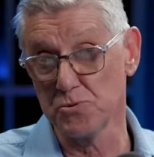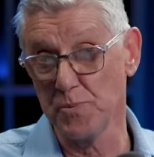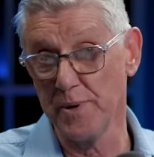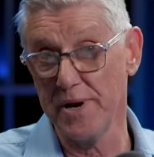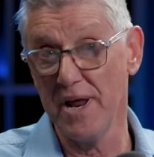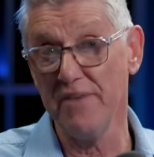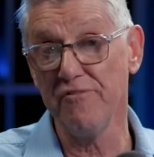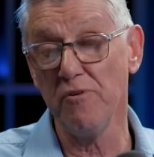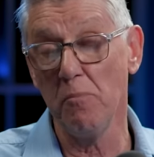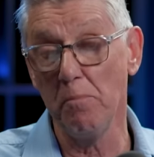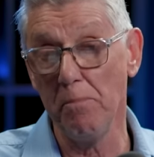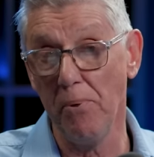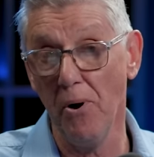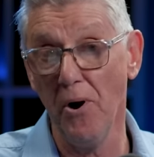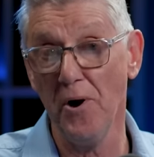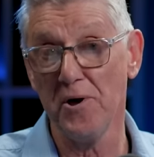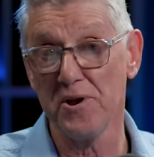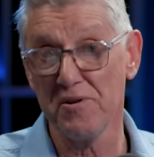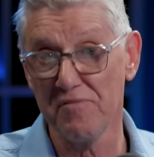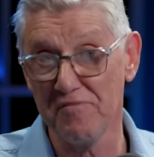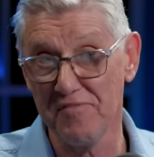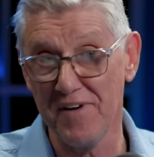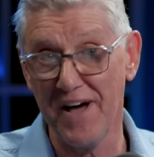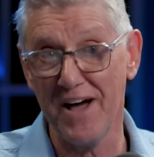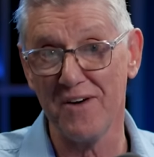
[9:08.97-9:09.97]
Whenever
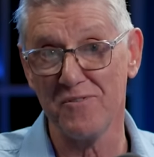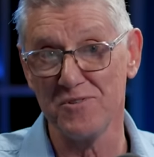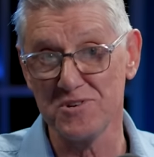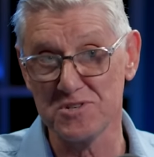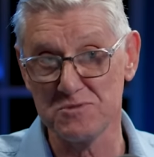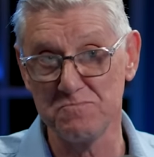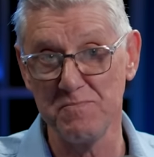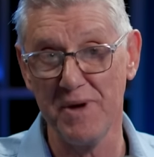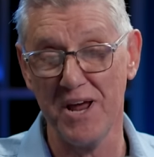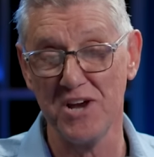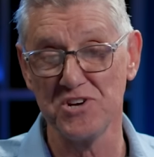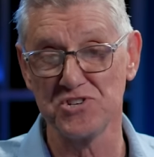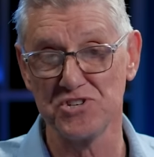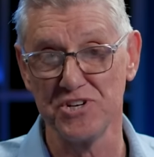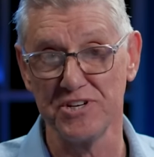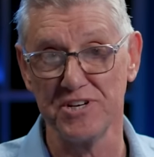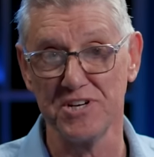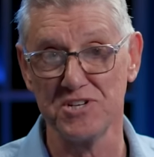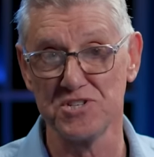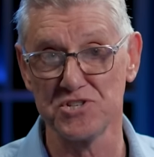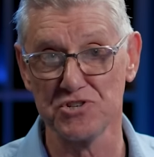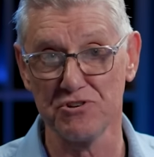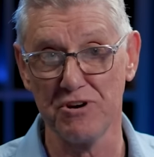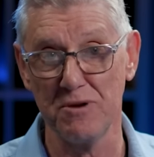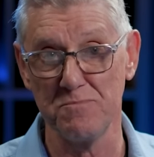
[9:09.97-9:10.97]
Potiphar is mentioned
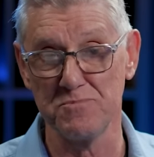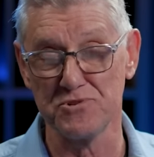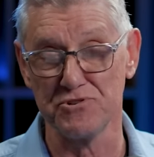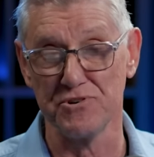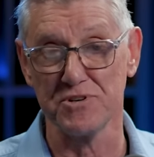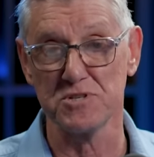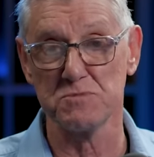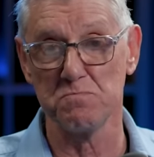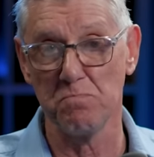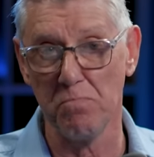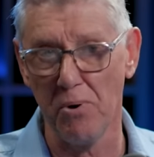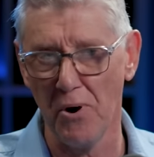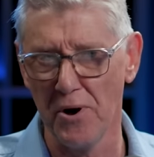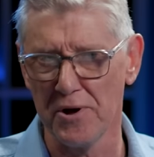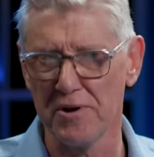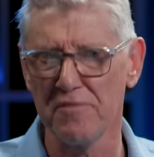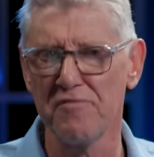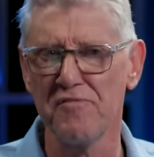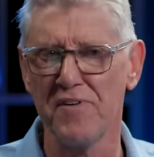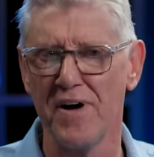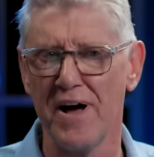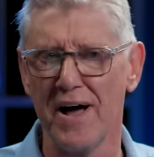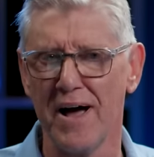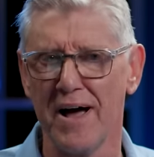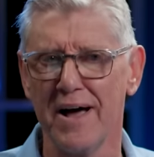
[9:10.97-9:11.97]
in Scripture, it's
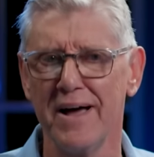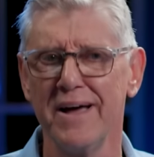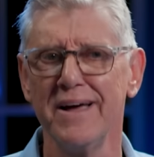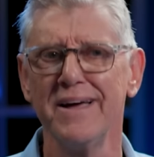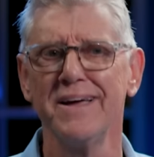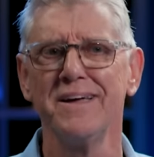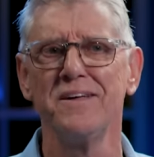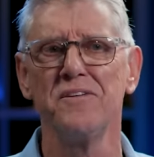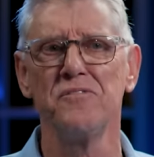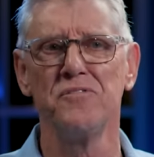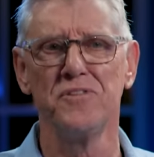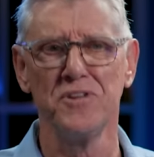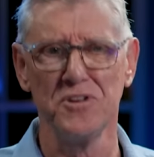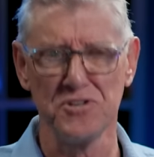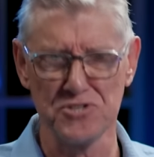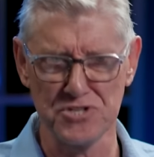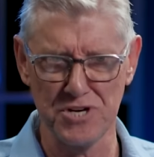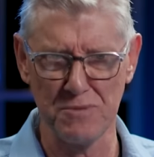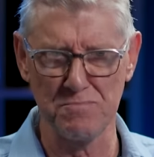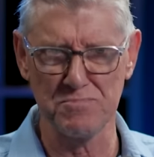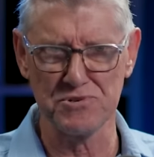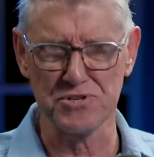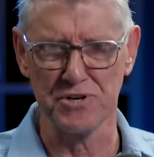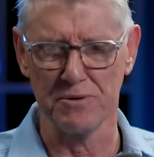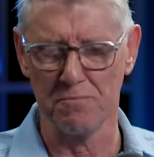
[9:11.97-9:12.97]
Potiphar the
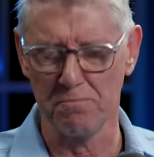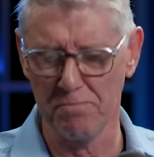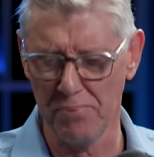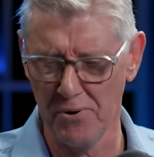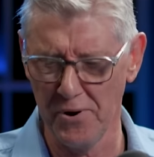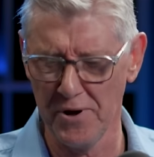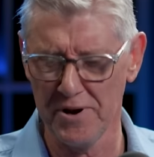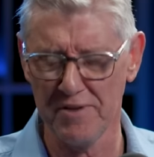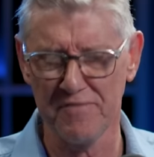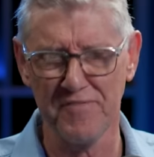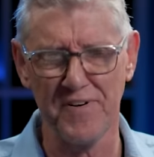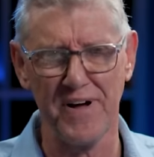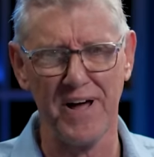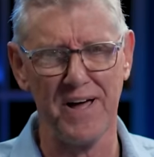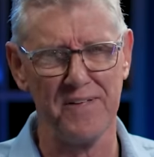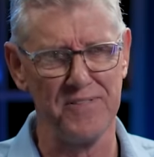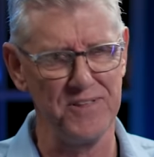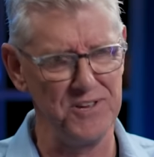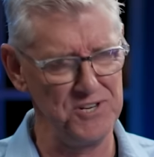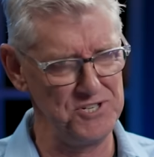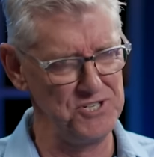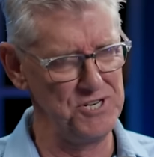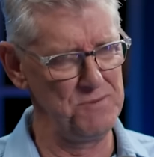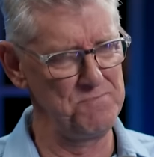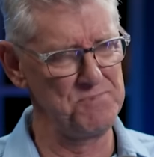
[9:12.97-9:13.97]
Egyptian, Potiphar
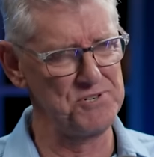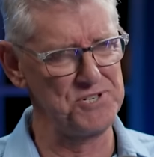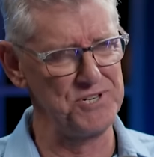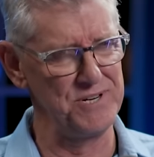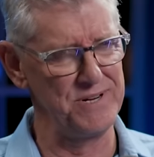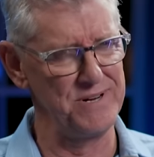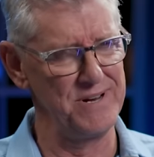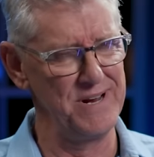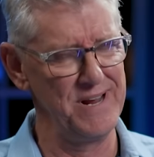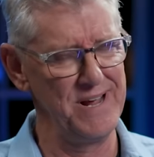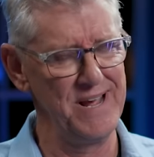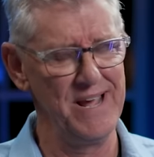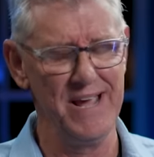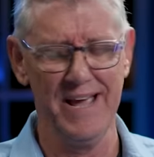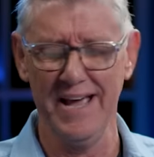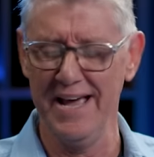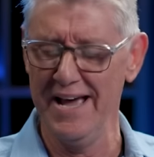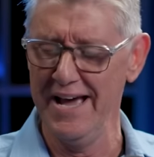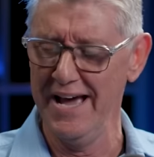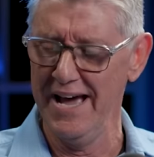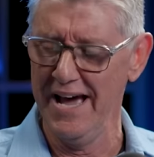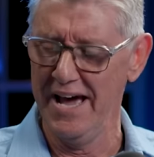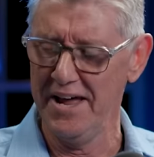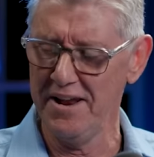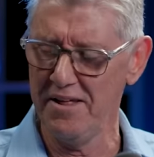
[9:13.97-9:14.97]
the Egyptian.
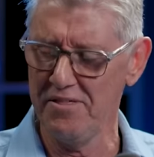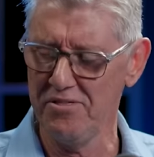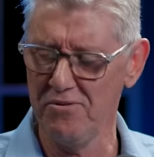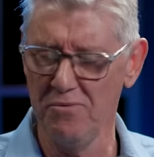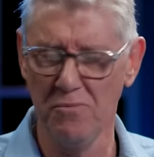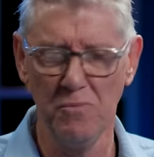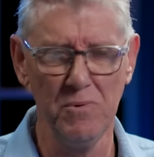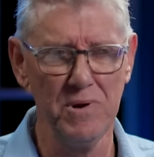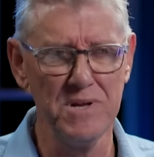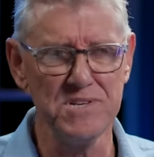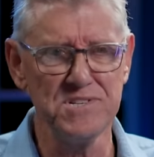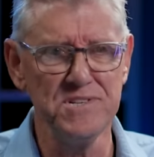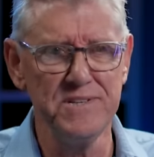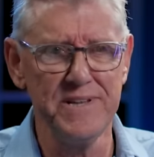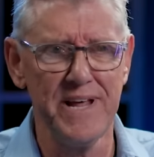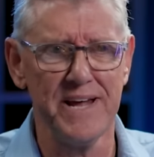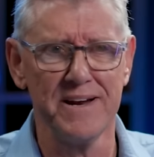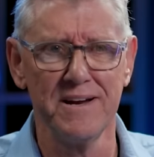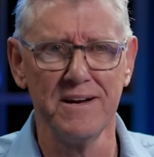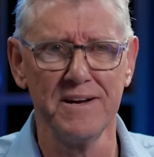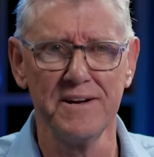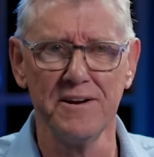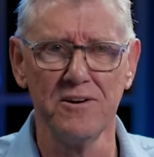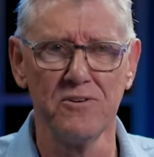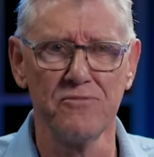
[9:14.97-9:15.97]
And I thought, well, isn't that
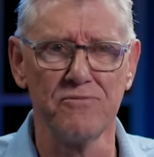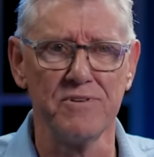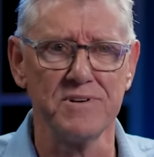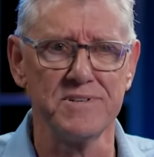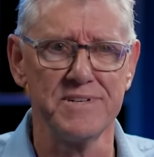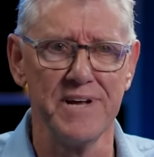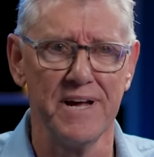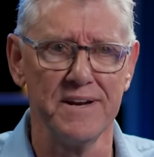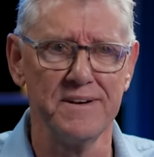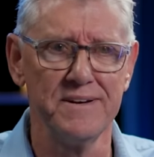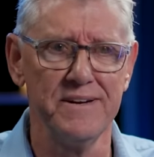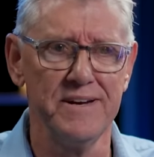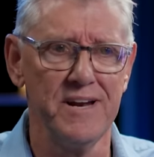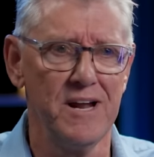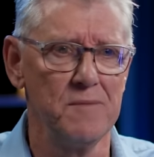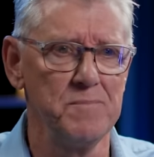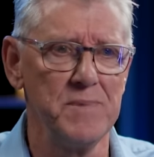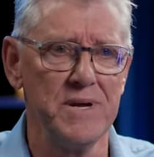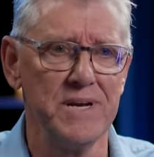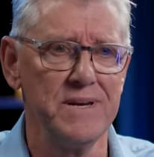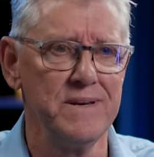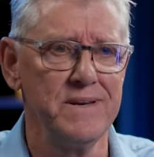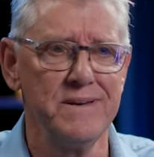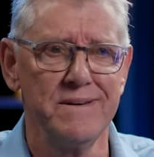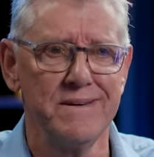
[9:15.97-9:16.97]
a little redundant? I
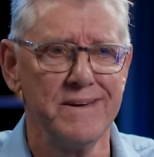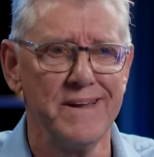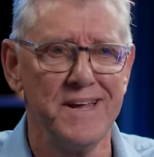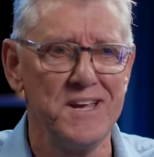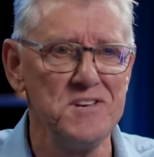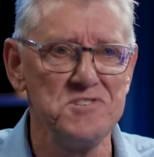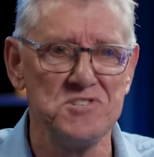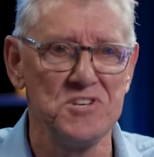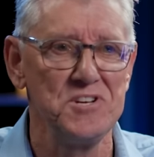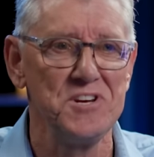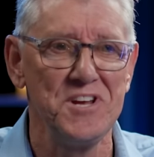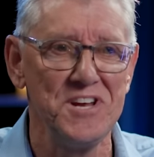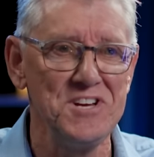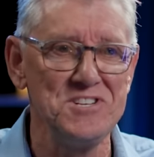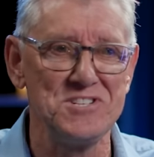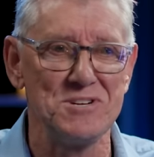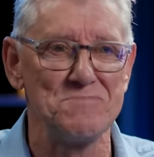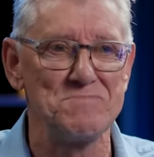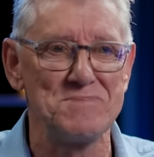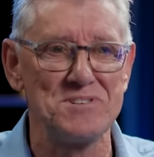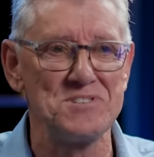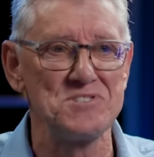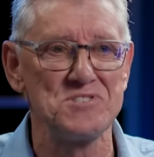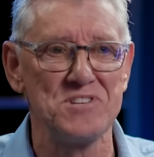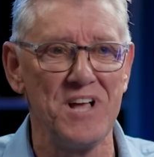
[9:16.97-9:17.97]
mean, he's in
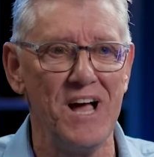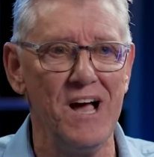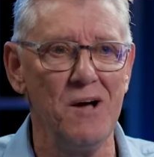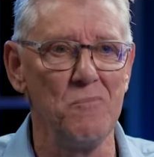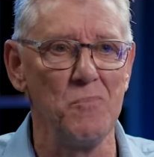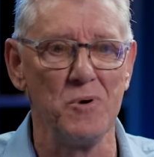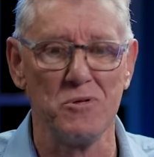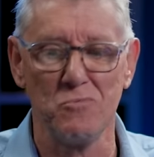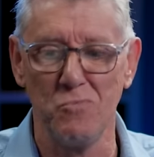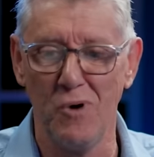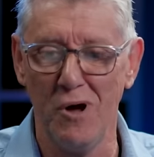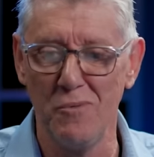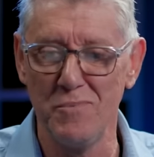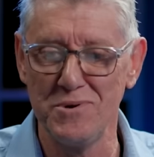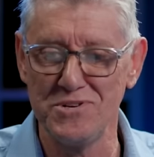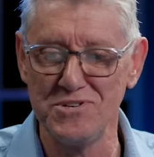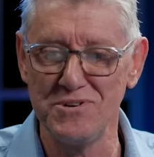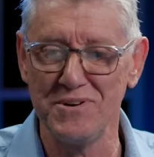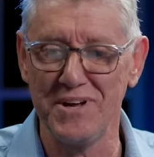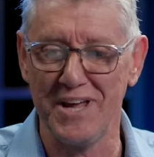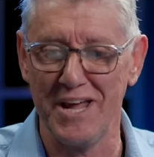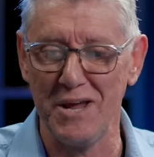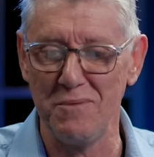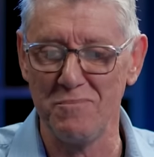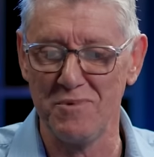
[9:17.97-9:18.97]
Egypt to start with. Why would you
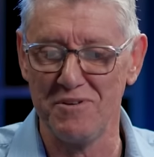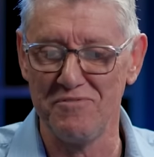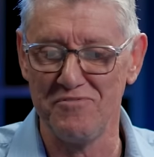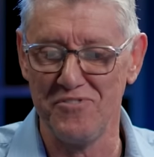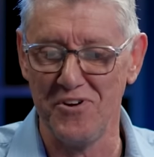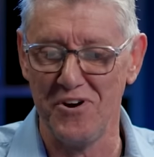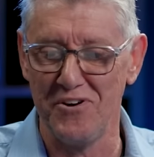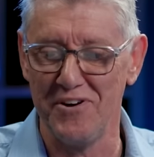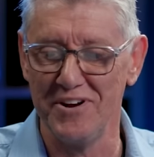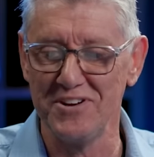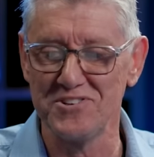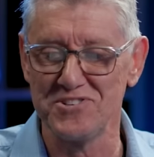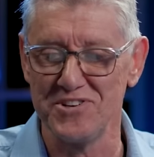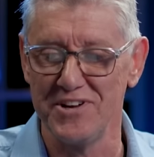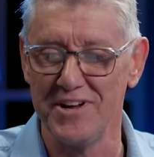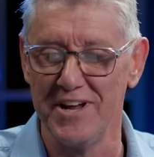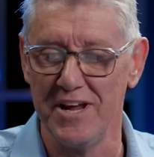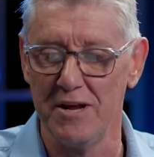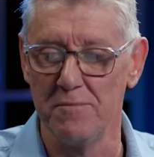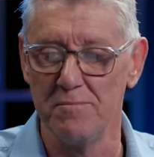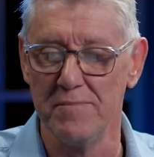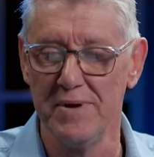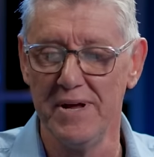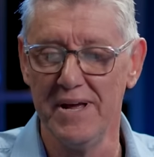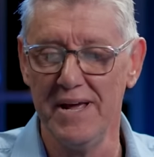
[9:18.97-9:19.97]
keep referring to
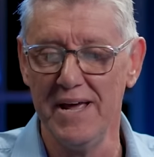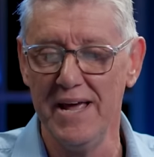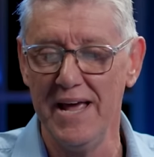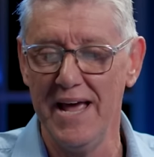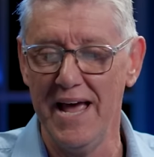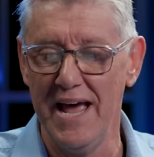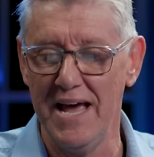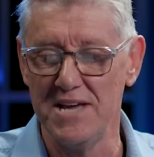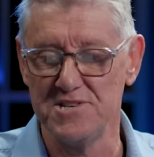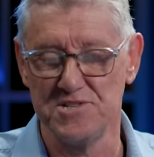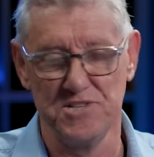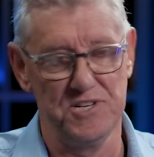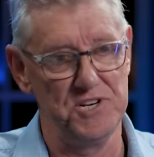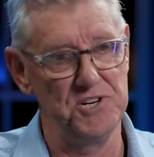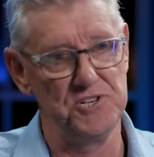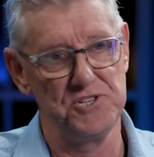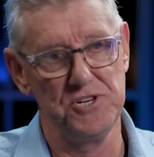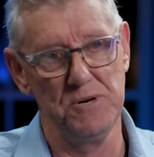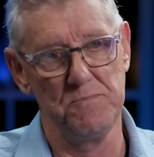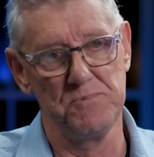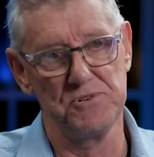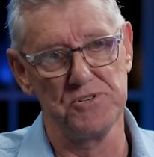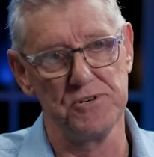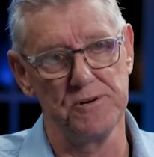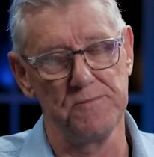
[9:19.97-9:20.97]
him as an
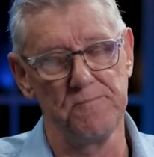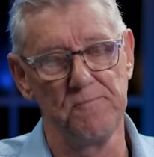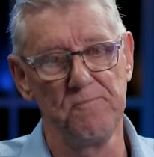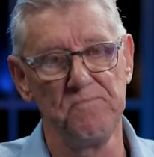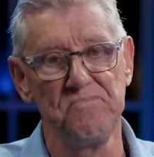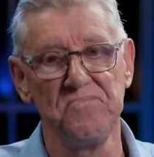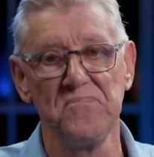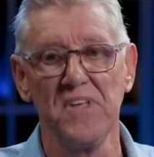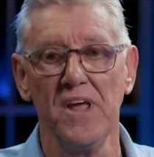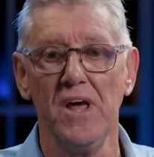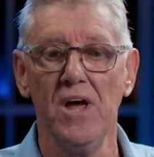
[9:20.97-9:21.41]
Egyptian? Yeah.